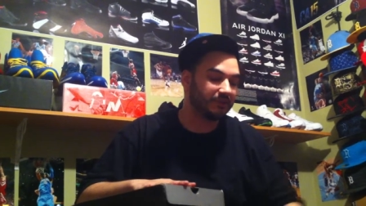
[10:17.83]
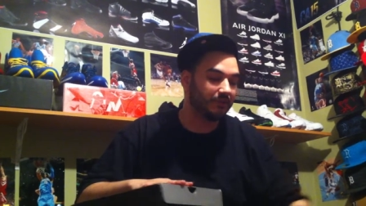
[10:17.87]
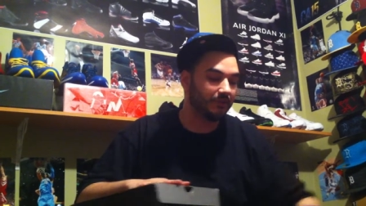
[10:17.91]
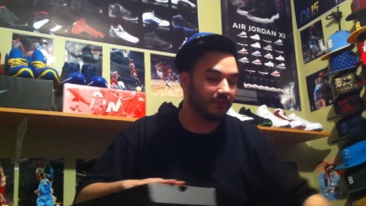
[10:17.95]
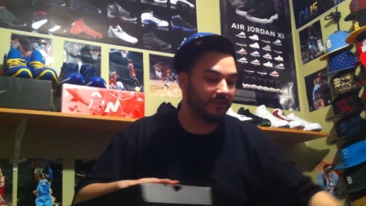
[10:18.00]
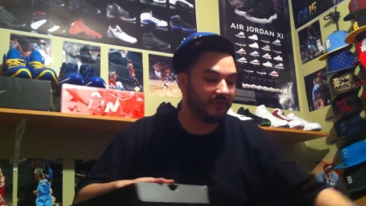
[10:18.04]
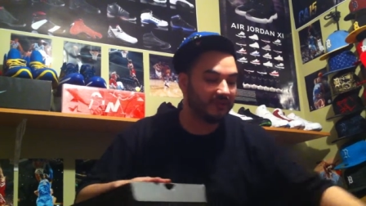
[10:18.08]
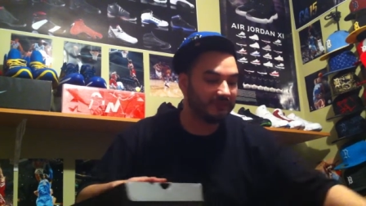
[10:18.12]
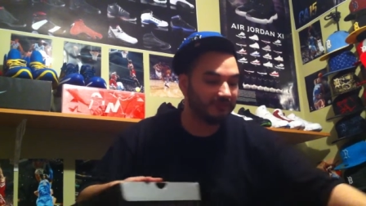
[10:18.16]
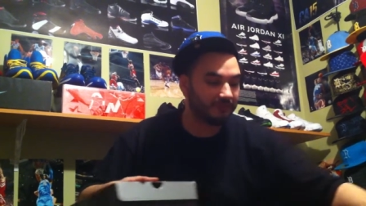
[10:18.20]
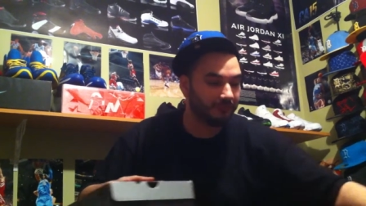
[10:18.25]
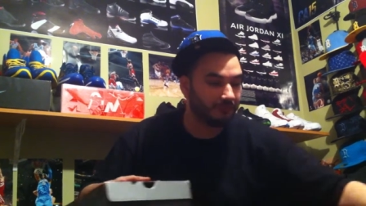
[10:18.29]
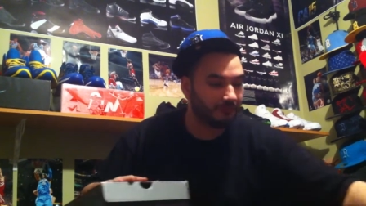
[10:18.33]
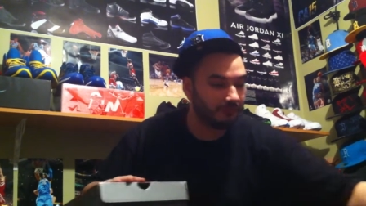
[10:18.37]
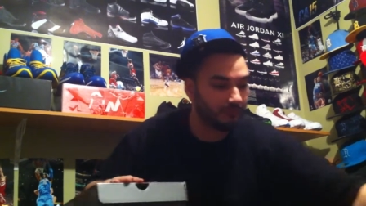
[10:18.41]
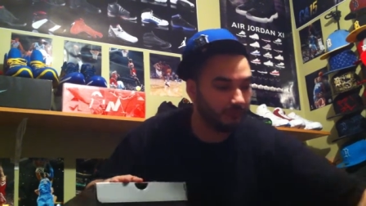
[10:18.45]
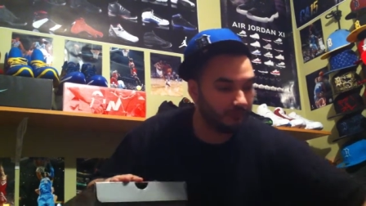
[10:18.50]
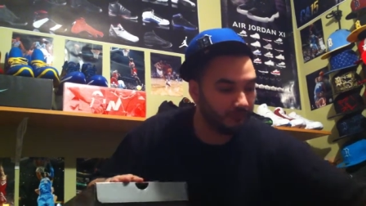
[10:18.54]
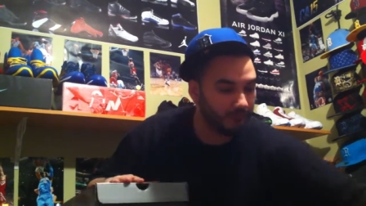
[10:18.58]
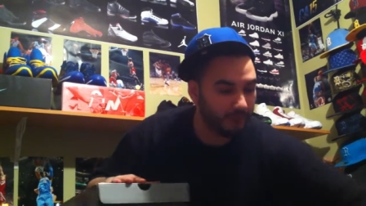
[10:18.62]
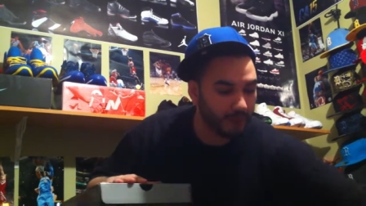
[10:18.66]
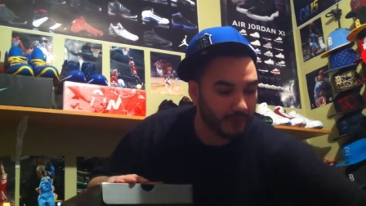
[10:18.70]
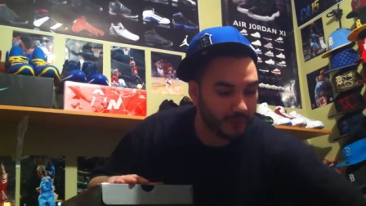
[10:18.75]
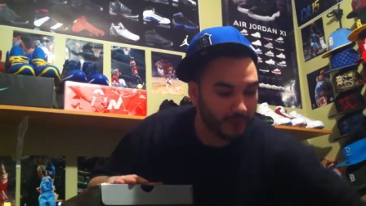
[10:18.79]
So, these
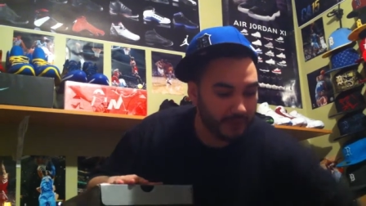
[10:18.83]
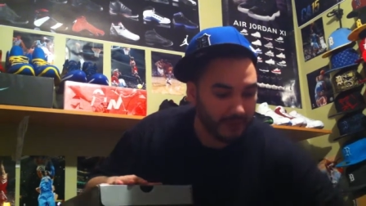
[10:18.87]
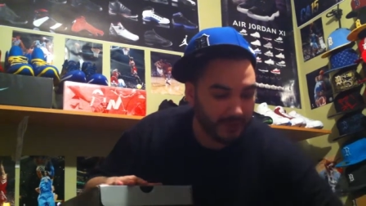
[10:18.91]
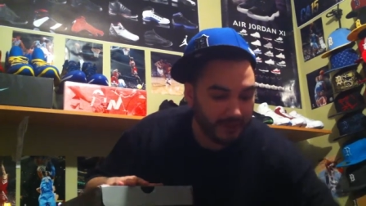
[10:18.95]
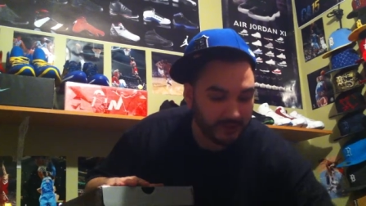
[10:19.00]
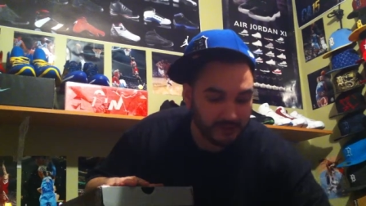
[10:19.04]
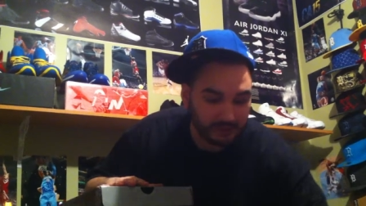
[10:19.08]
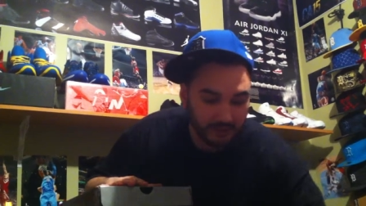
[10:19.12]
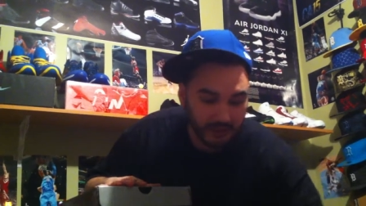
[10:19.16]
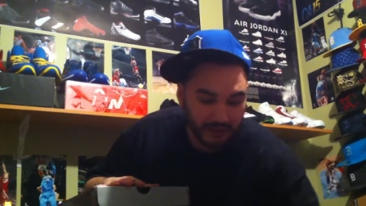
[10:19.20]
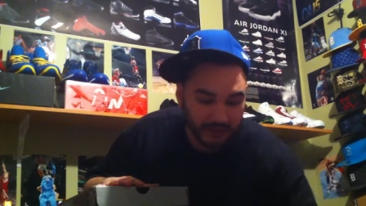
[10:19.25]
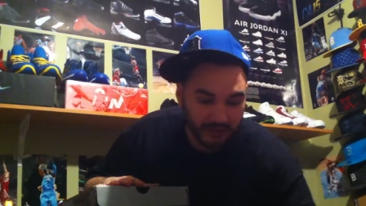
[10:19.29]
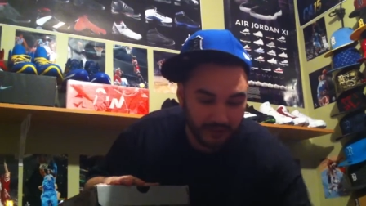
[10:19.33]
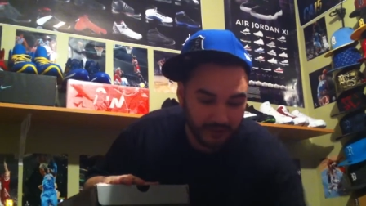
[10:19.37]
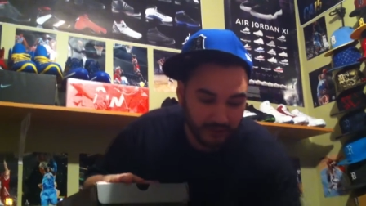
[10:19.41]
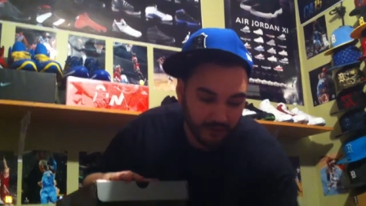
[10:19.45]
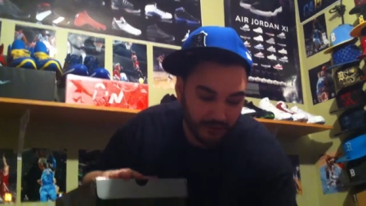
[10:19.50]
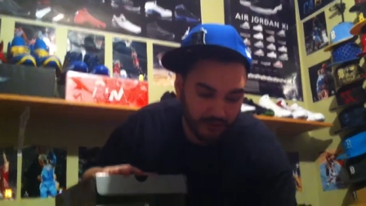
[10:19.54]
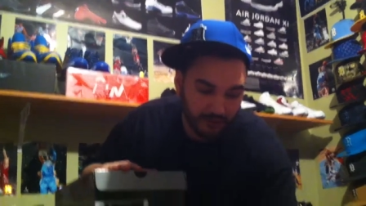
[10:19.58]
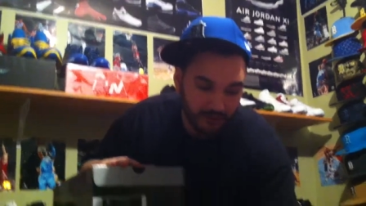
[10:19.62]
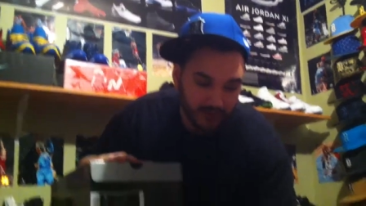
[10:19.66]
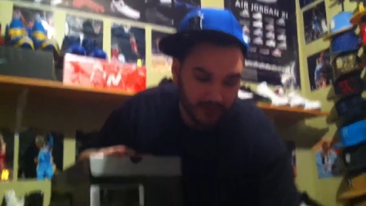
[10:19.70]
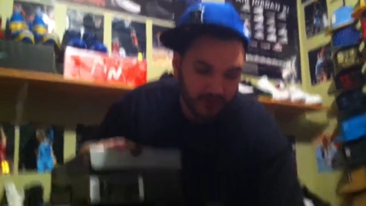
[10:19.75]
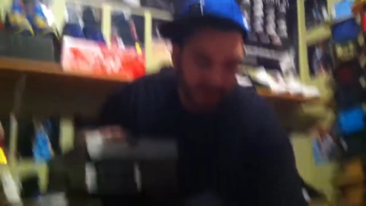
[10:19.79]
three pairs right here.